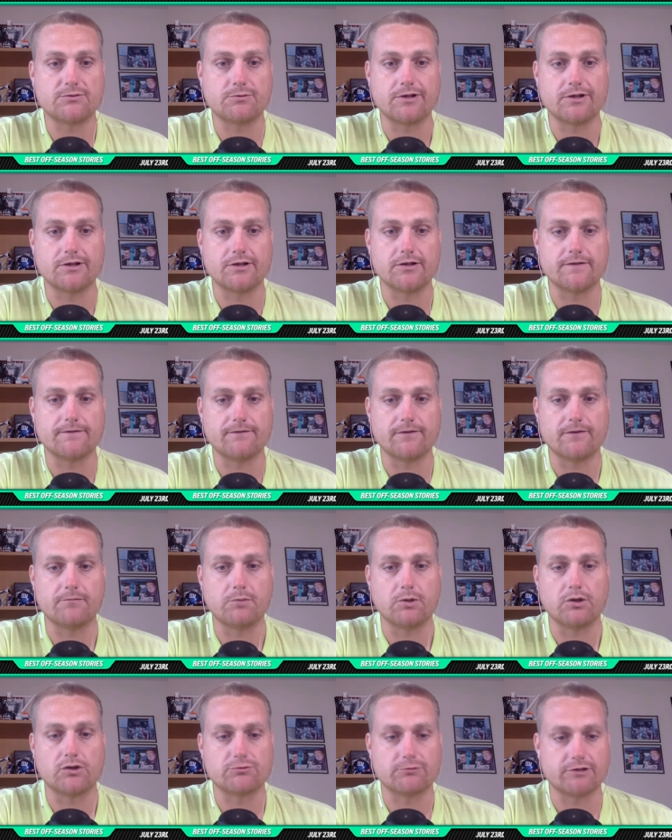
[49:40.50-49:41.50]
Twitter
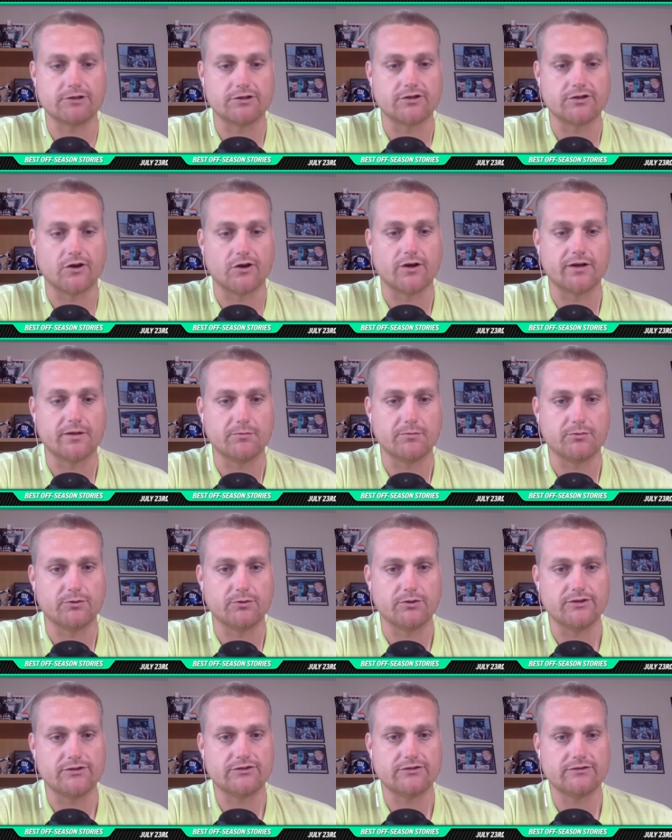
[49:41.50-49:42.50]
football Twitter talking
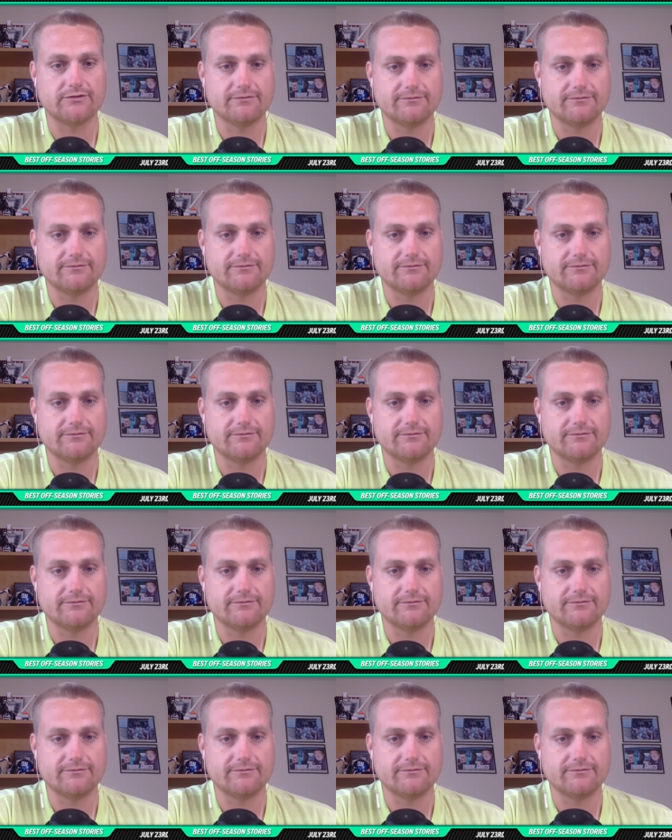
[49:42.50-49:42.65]
points.